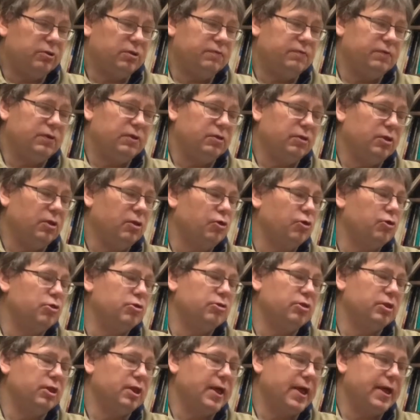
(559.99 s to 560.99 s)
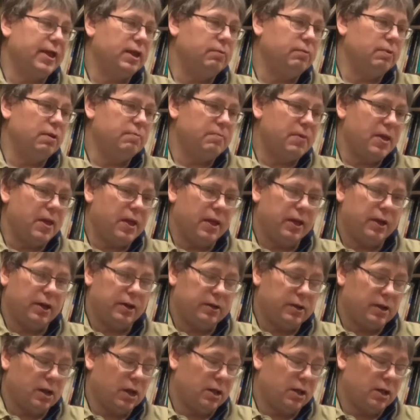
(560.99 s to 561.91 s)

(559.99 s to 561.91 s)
of decisions that had to be made